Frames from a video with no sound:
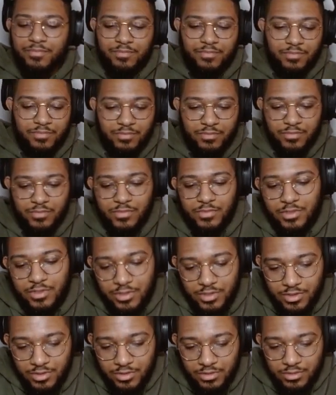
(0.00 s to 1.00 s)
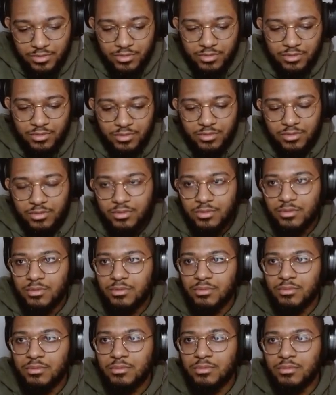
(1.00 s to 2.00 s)

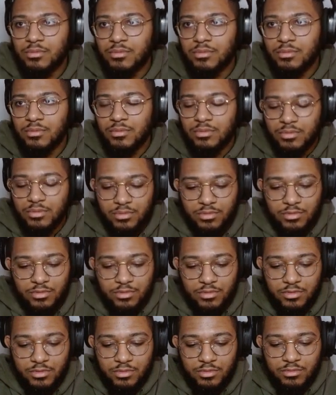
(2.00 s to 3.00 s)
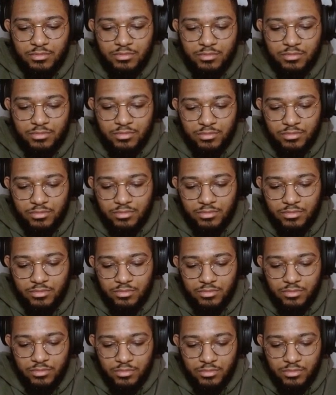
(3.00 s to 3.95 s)
No one is speaking in this clip.